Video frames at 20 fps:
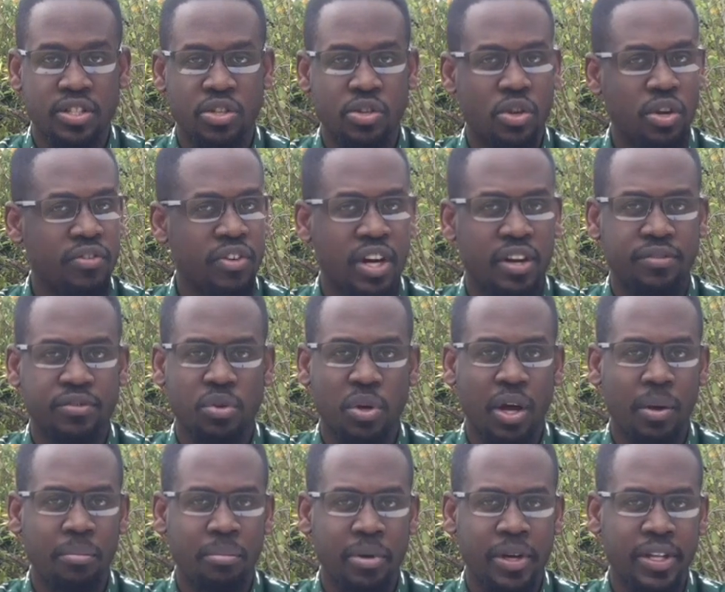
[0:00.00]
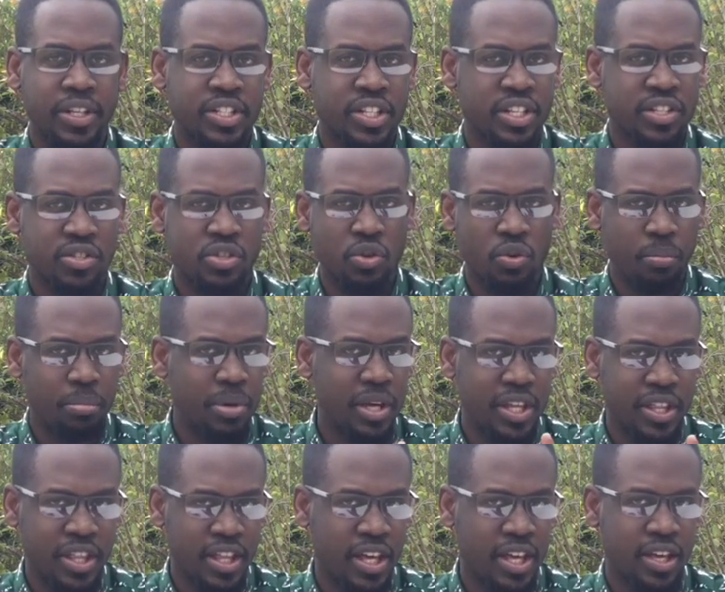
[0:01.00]
You don't even have to campaign. Just you
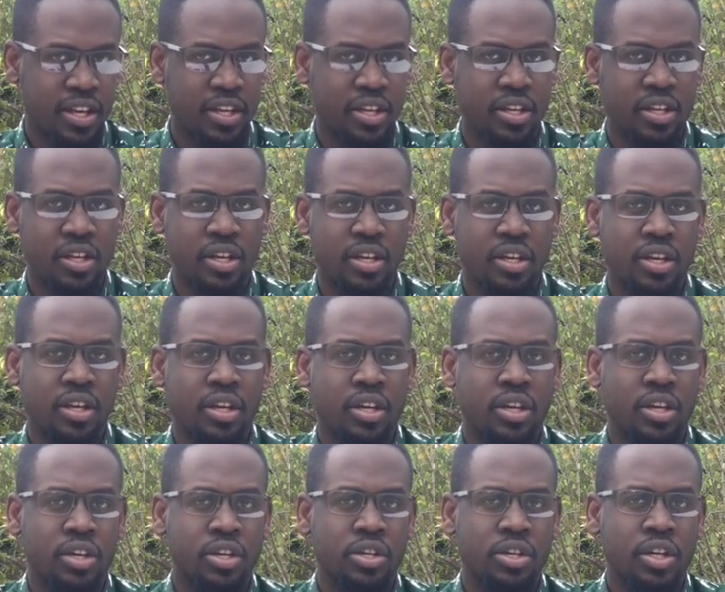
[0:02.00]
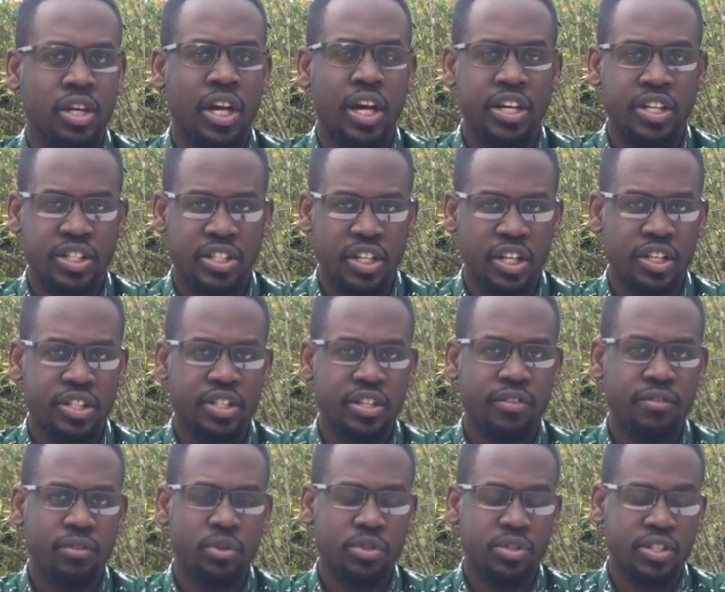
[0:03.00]
being there can tilt the
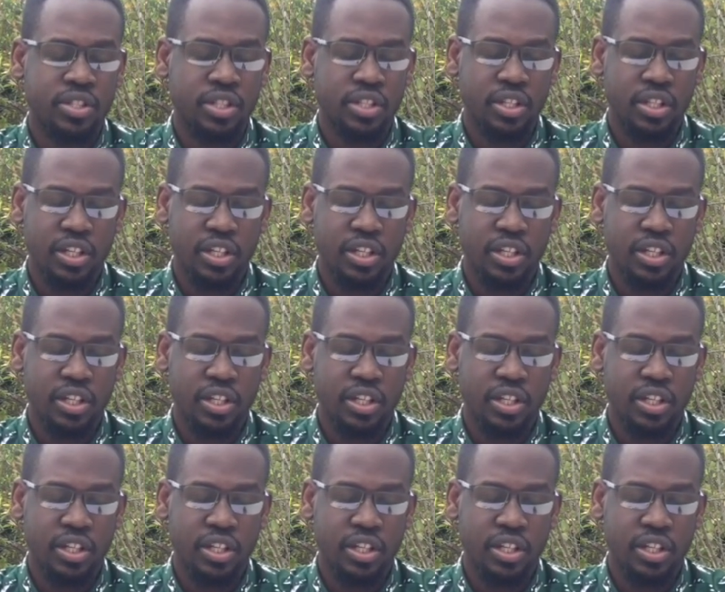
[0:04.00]
votes.